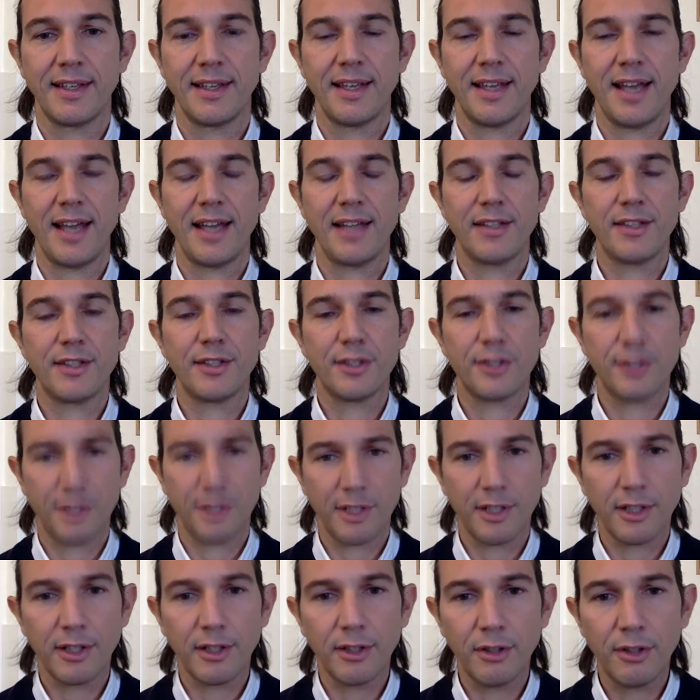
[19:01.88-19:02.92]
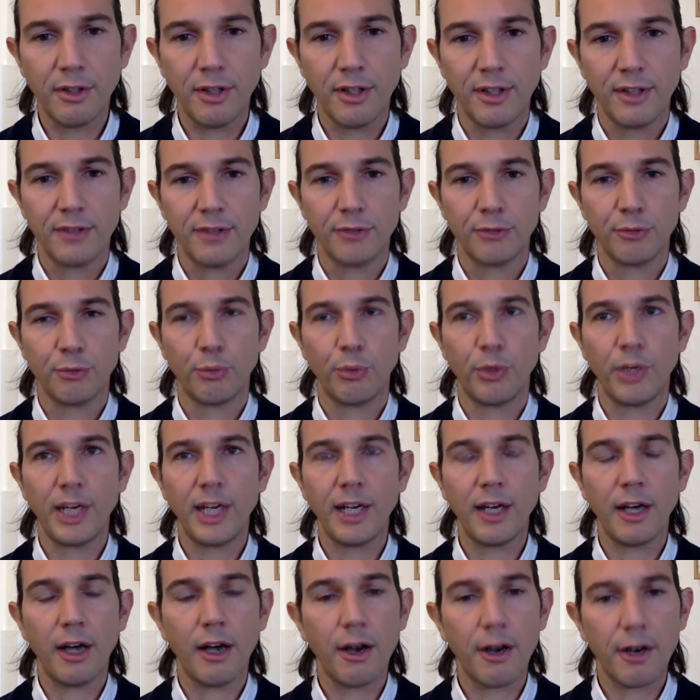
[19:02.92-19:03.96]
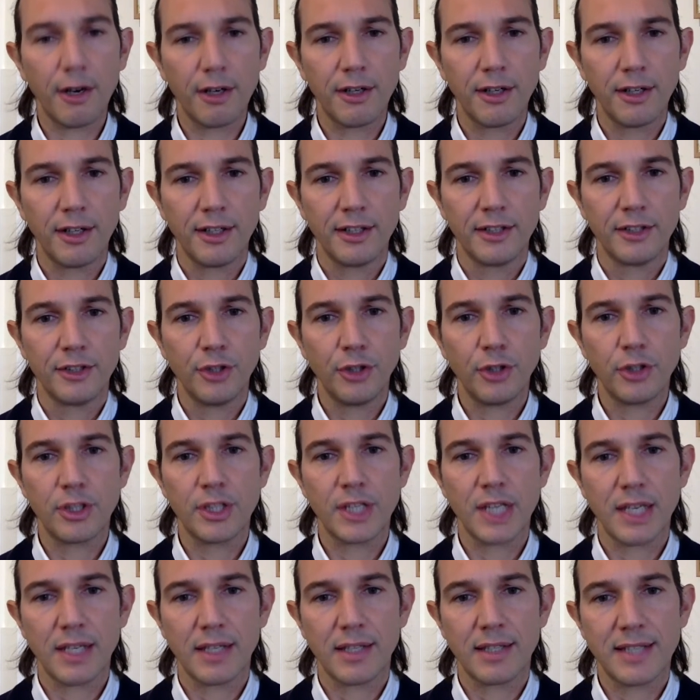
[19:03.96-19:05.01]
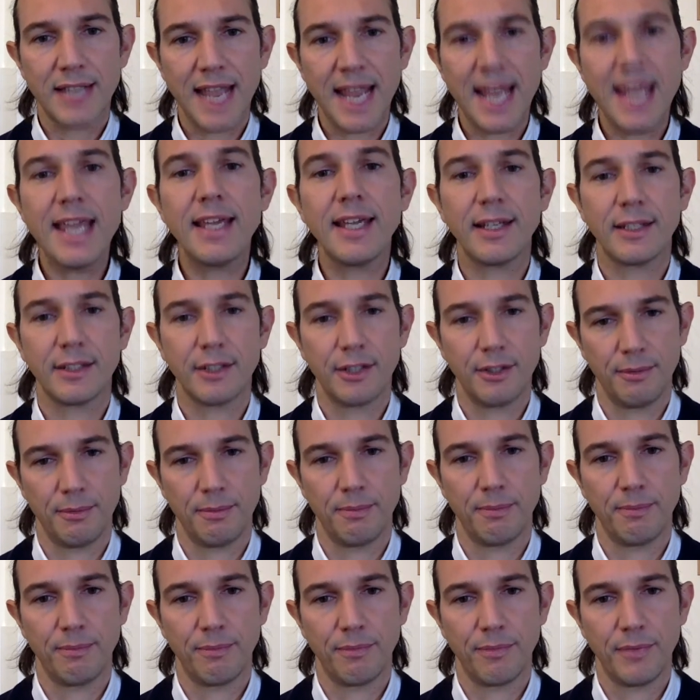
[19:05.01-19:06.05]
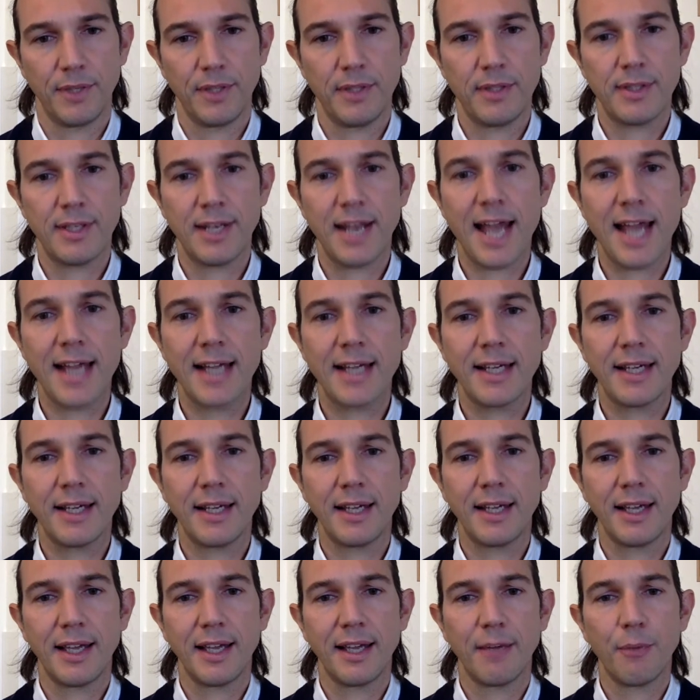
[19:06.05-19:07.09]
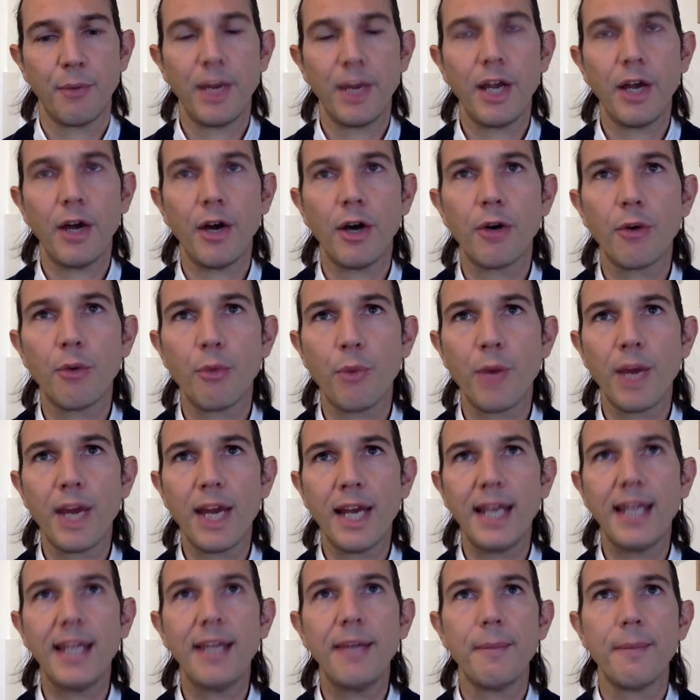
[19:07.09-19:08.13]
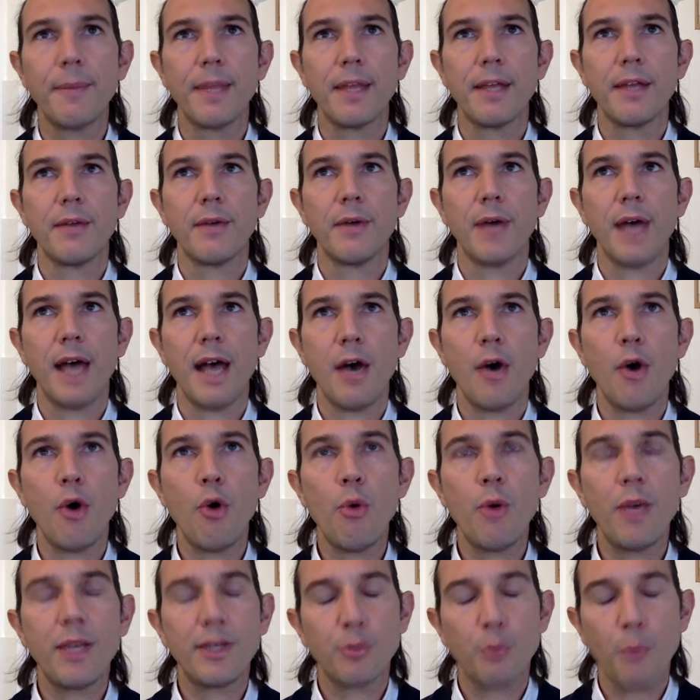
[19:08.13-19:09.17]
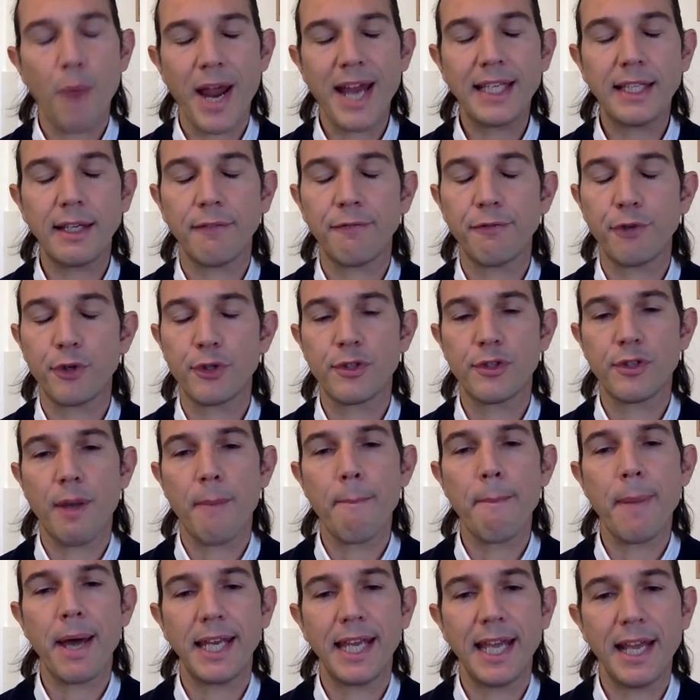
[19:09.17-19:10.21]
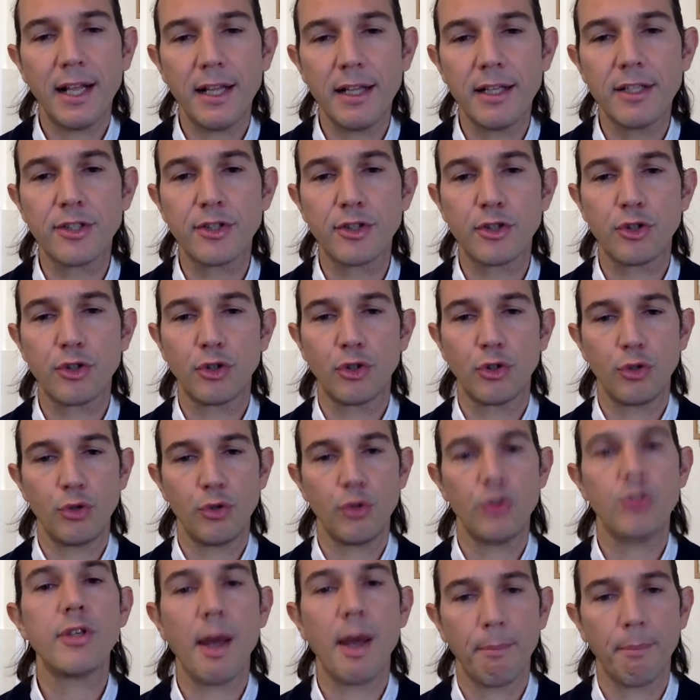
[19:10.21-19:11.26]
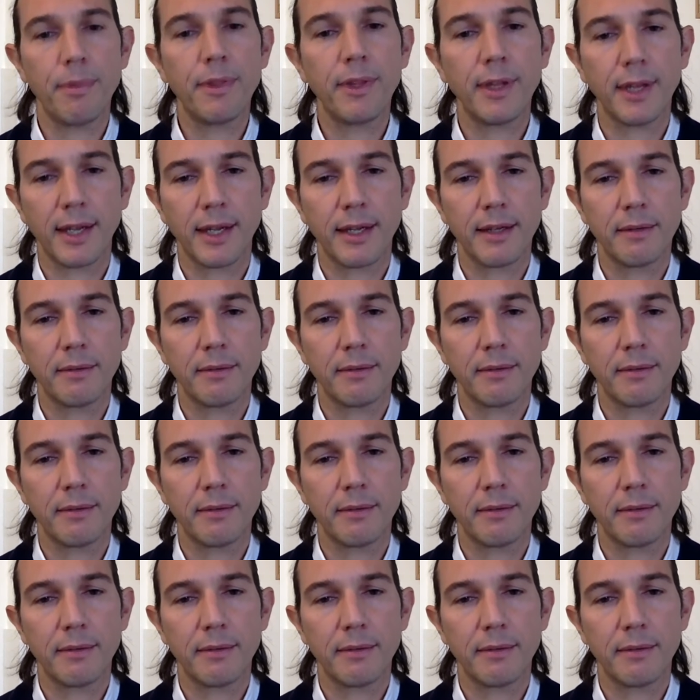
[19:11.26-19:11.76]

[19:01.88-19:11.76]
and still we are not taking them. It's like we are really always waiting for somebody else to do something.